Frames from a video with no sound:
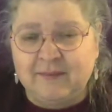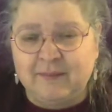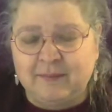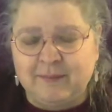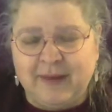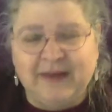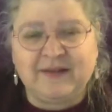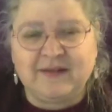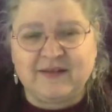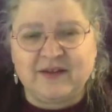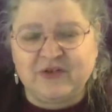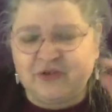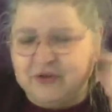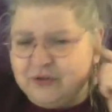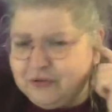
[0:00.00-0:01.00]
make
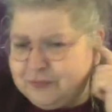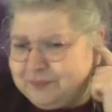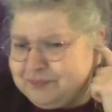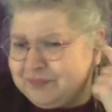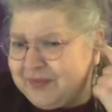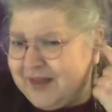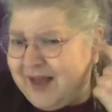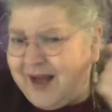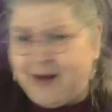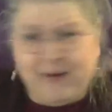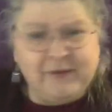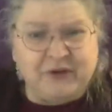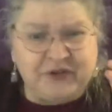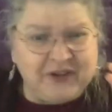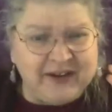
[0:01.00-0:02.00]
decisions,
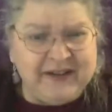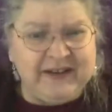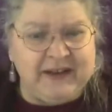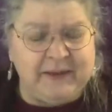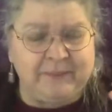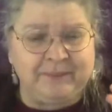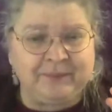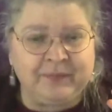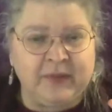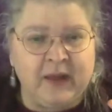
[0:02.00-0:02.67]
however tiny,